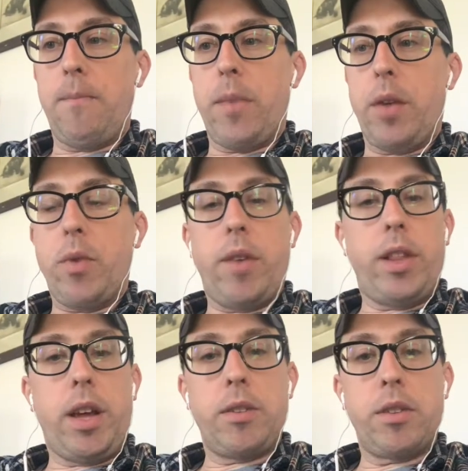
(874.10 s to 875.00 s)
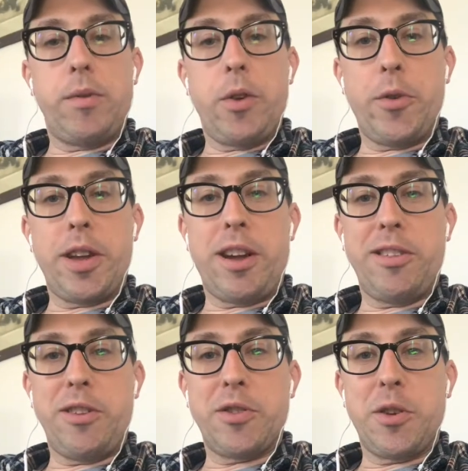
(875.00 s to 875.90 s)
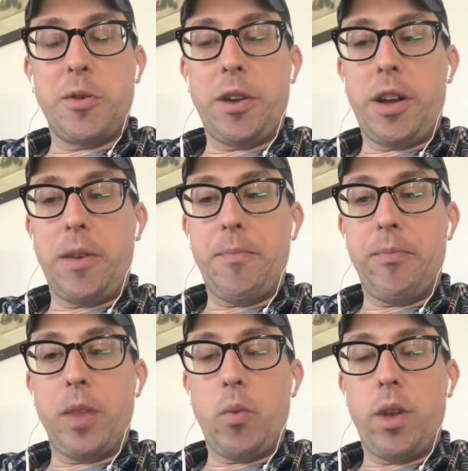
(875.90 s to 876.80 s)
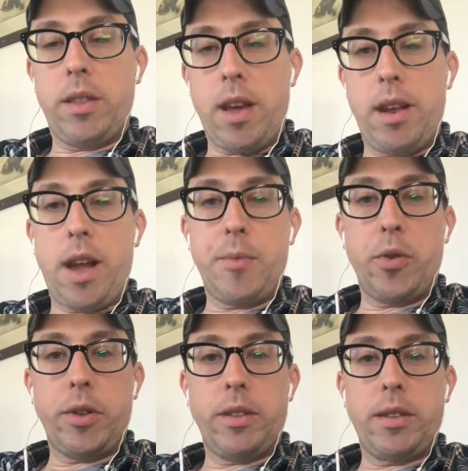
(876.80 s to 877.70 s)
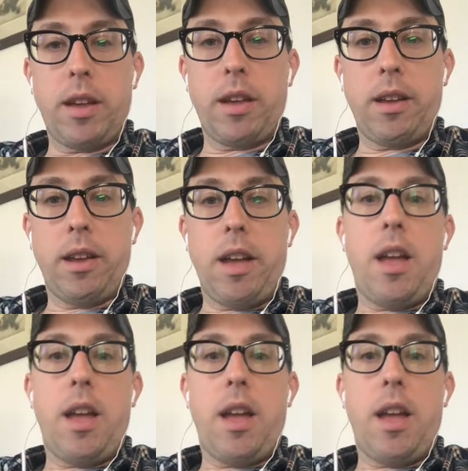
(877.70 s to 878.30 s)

And we have a lot of stuff going on there. So with that, I'm going to say